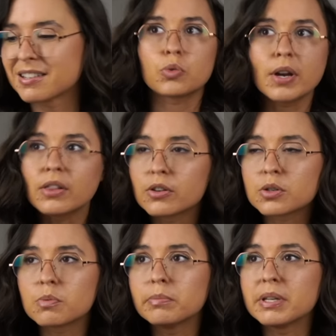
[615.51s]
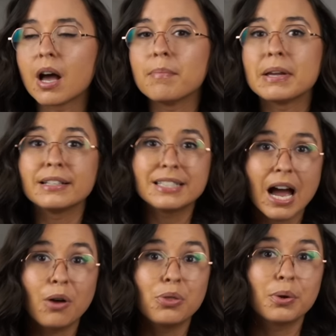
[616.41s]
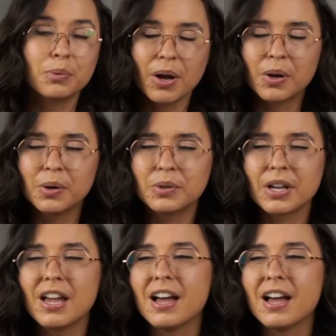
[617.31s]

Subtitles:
Trailers will be coming down the road.